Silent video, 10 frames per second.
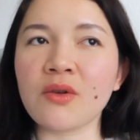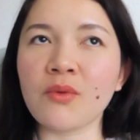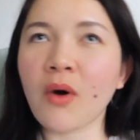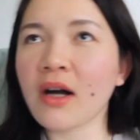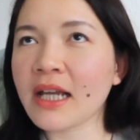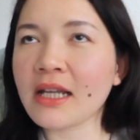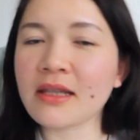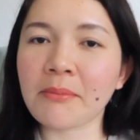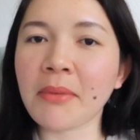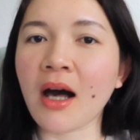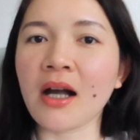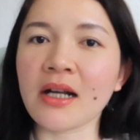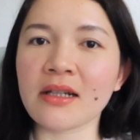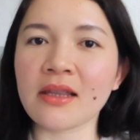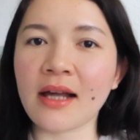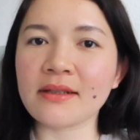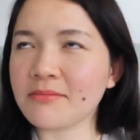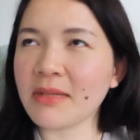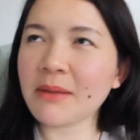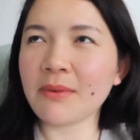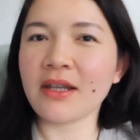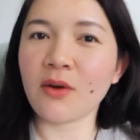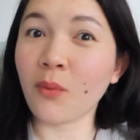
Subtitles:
walking in the park that maybe they're